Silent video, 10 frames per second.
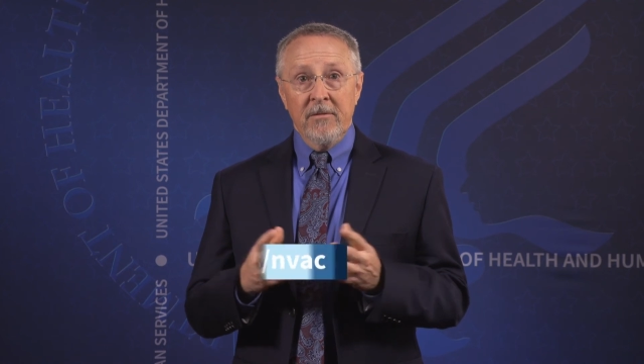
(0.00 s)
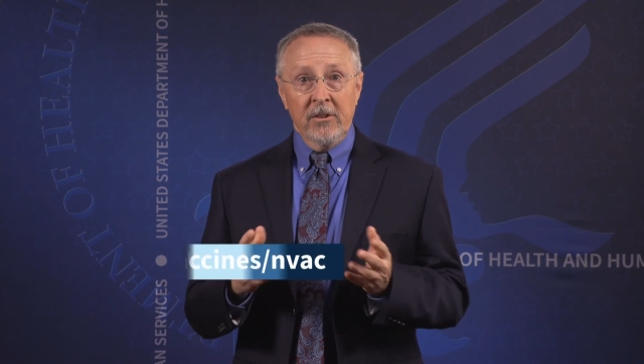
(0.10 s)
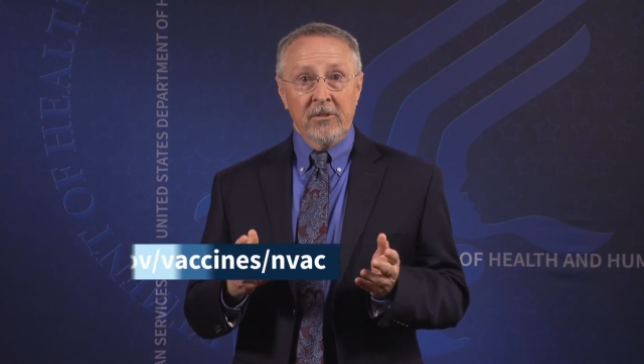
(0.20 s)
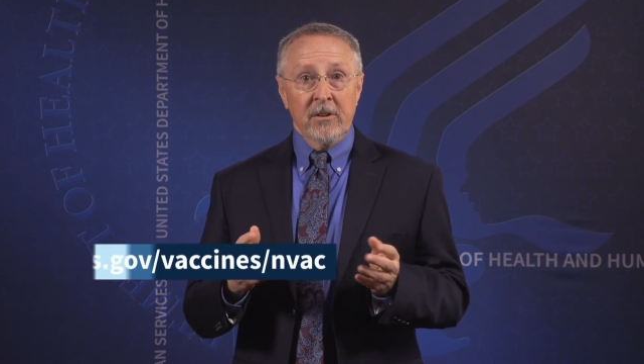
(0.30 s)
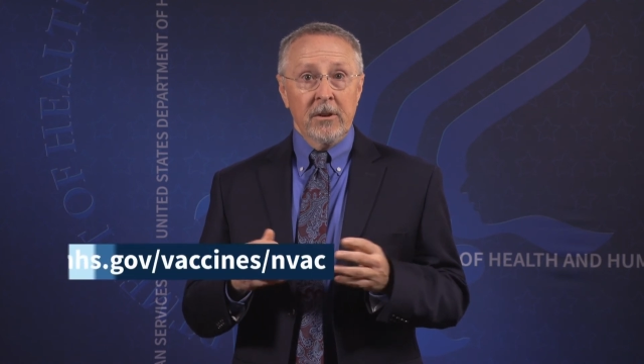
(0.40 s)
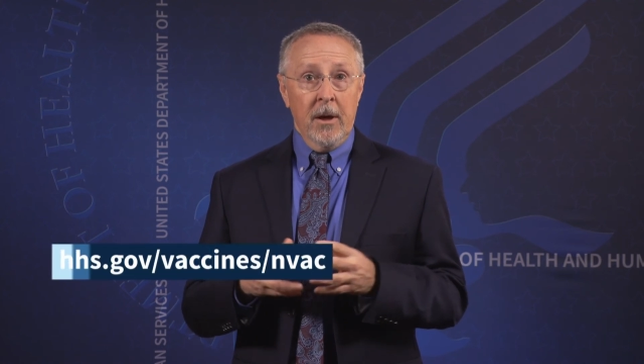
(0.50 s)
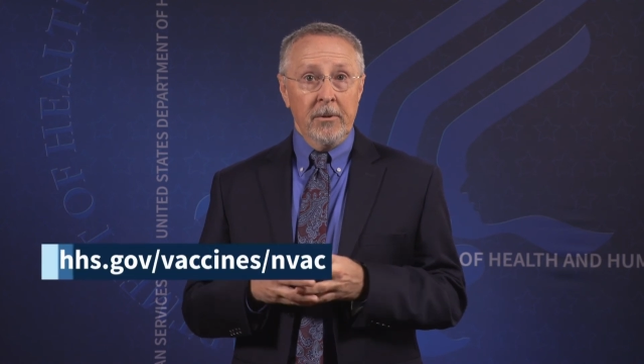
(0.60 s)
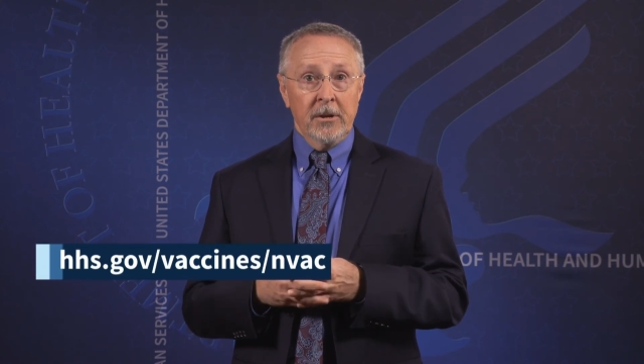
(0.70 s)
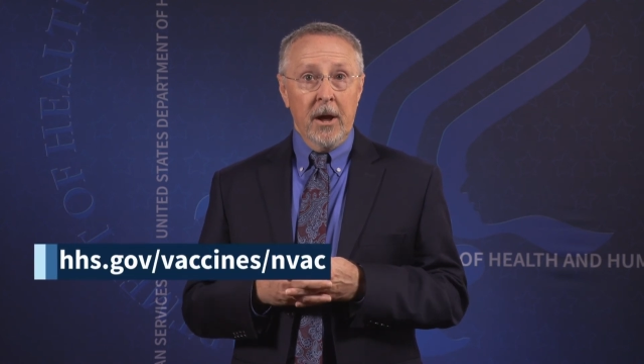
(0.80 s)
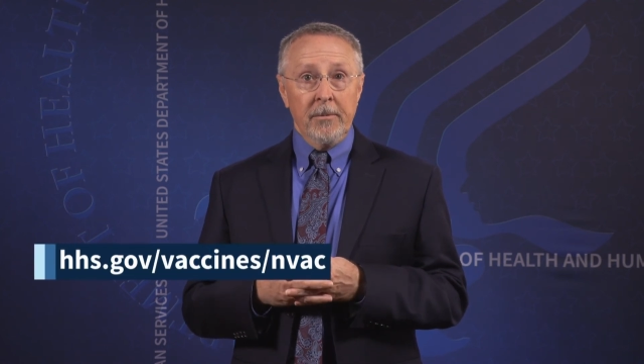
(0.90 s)
visit
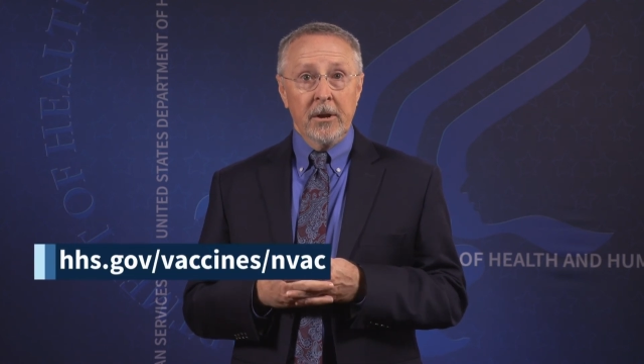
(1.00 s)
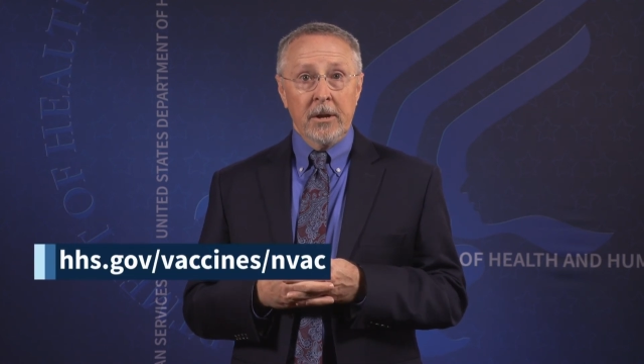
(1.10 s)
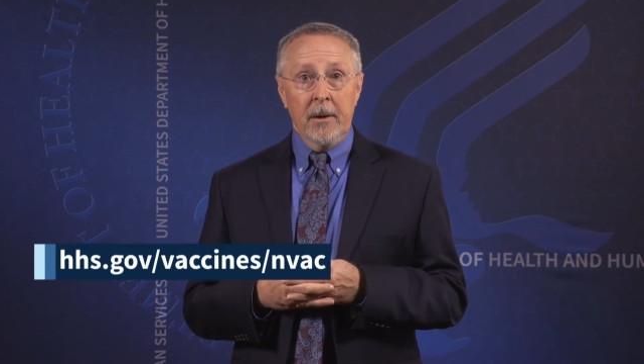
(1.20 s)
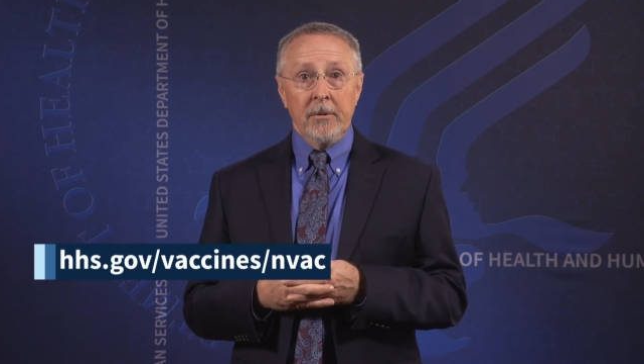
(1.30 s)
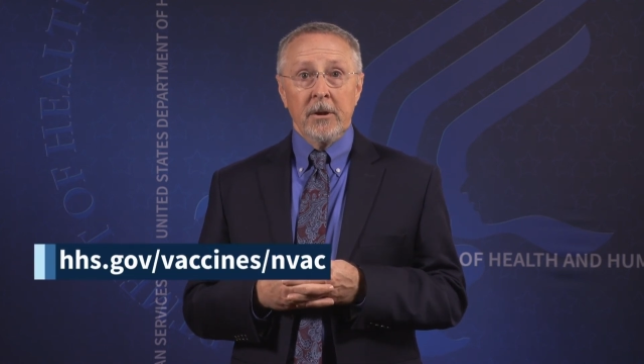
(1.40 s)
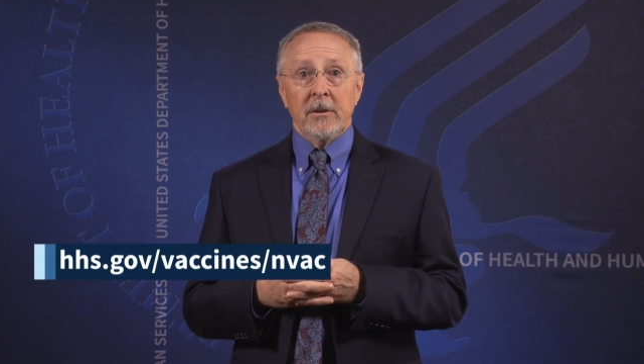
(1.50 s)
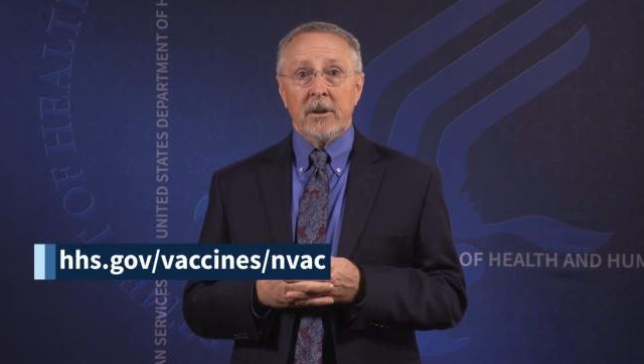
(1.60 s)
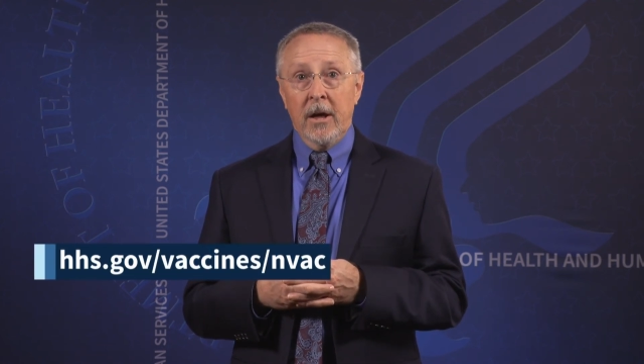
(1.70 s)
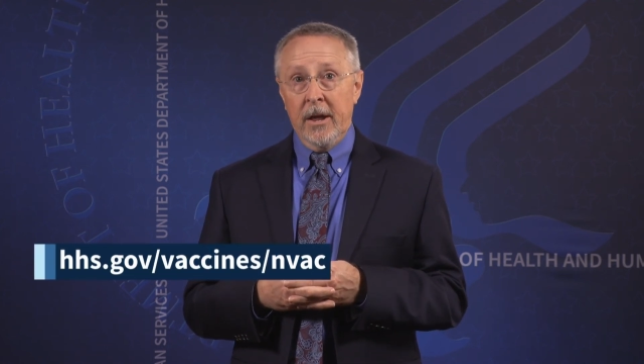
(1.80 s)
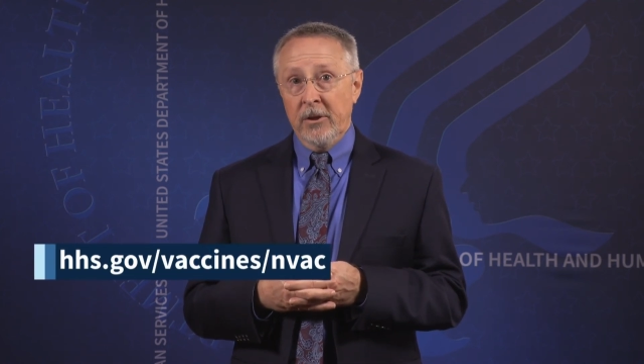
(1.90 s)

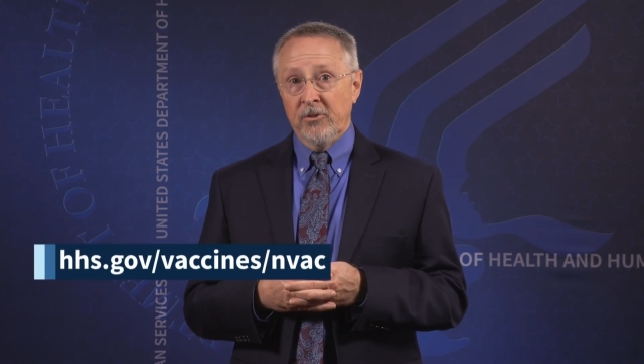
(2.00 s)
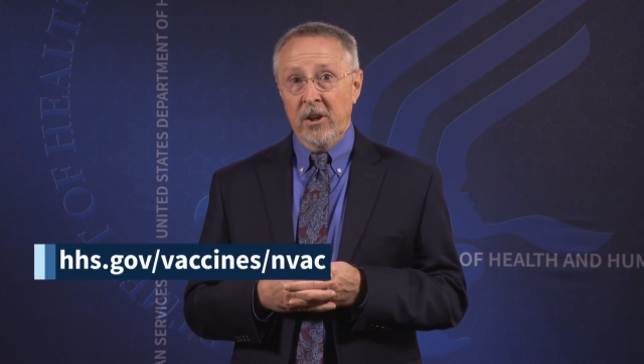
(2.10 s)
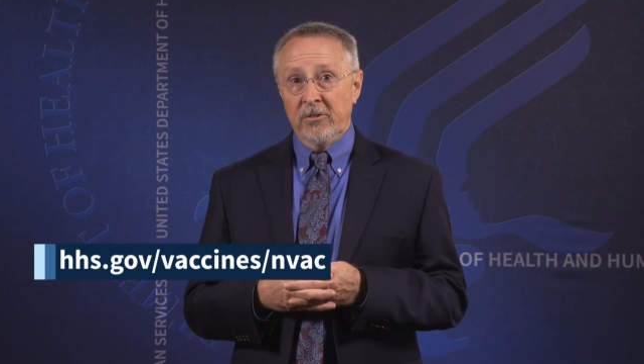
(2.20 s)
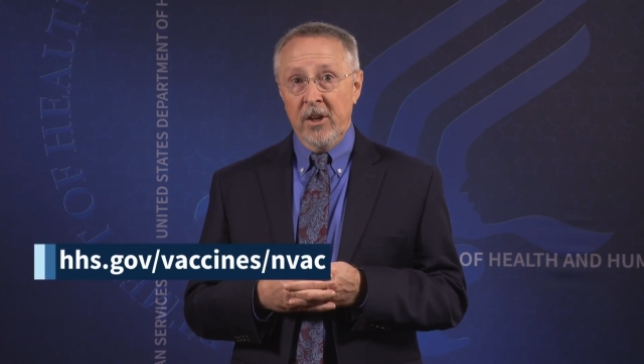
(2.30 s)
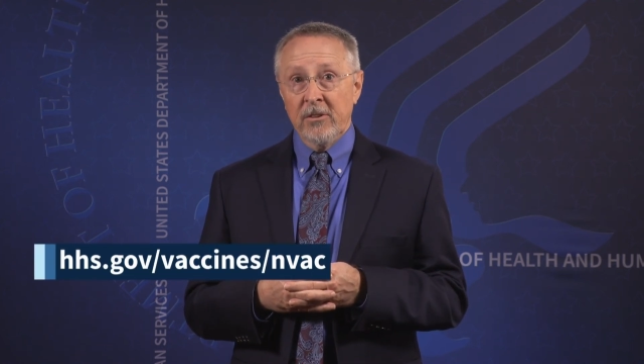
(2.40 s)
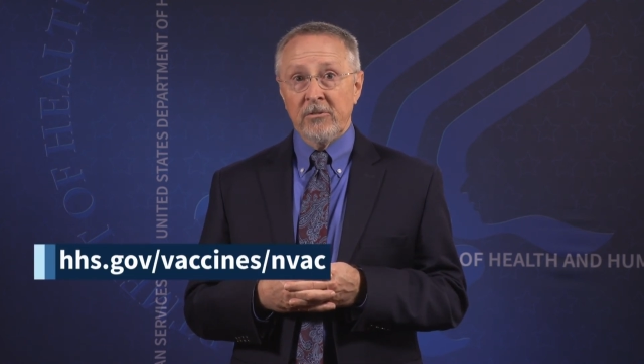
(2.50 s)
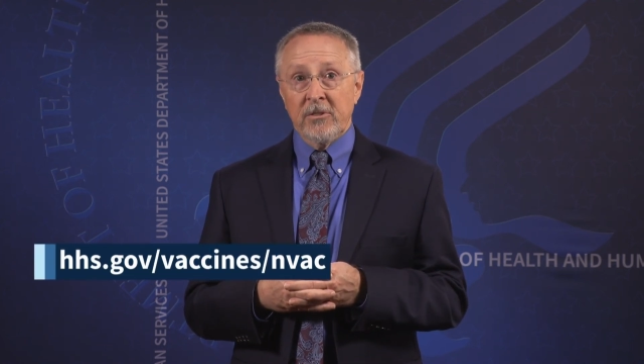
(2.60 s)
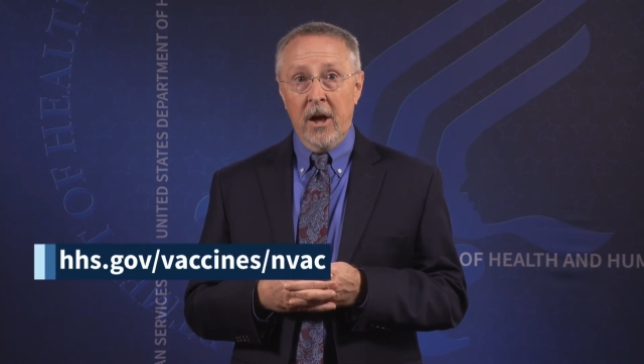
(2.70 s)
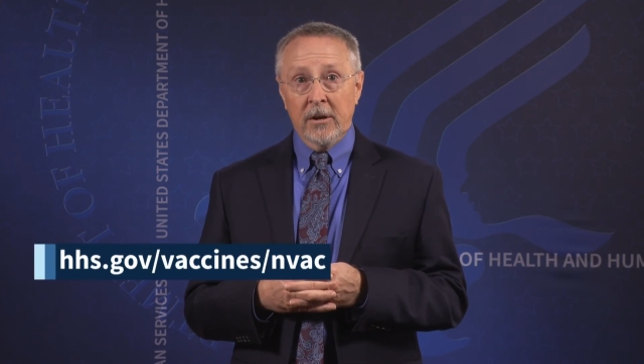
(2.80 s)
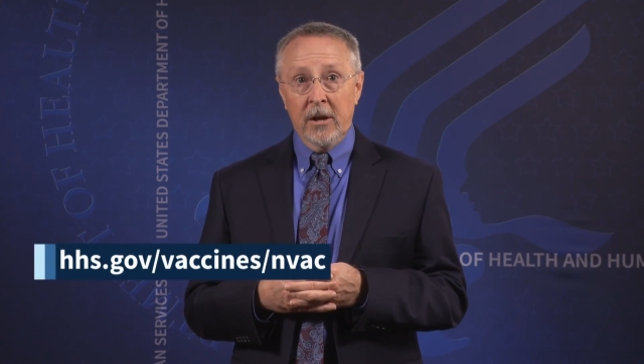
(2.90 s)

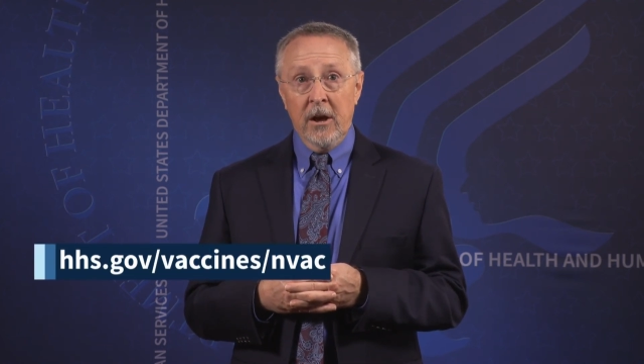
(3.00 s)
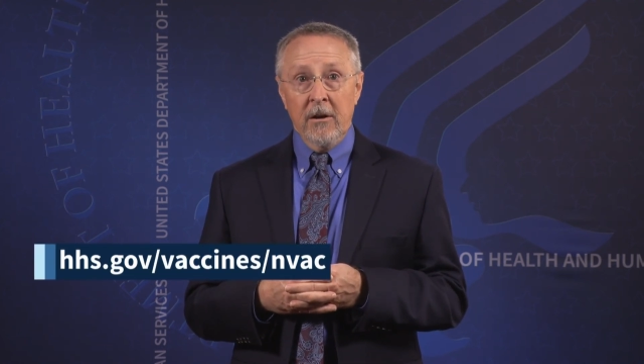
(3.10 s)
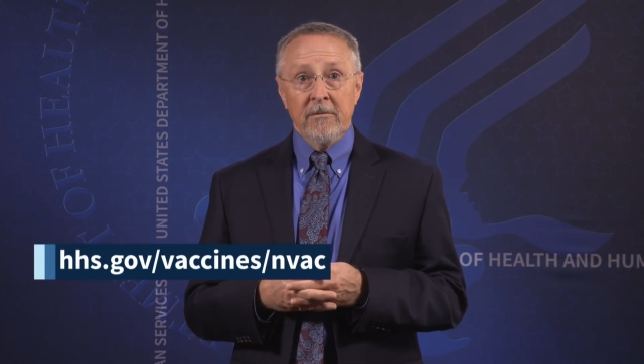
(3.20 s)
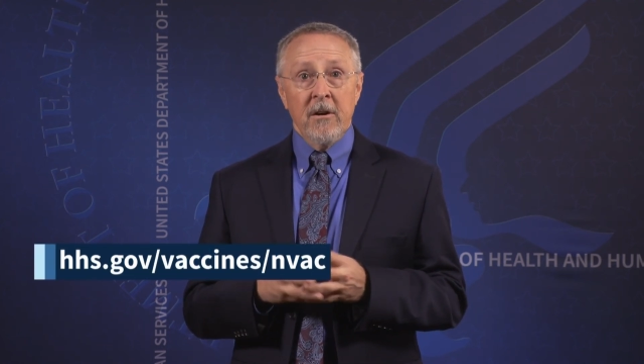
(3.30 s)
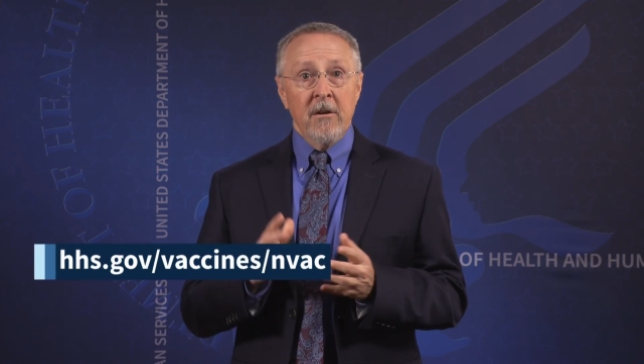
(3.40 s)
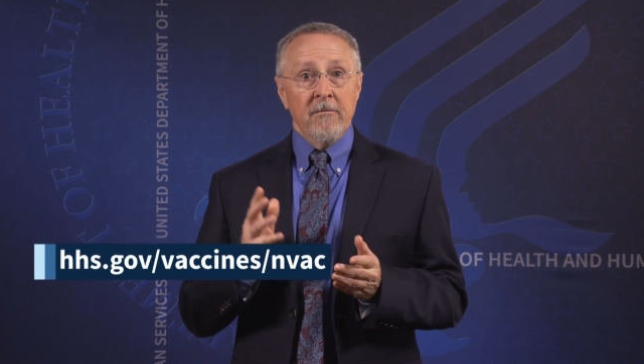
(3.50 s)
www.hhs.gov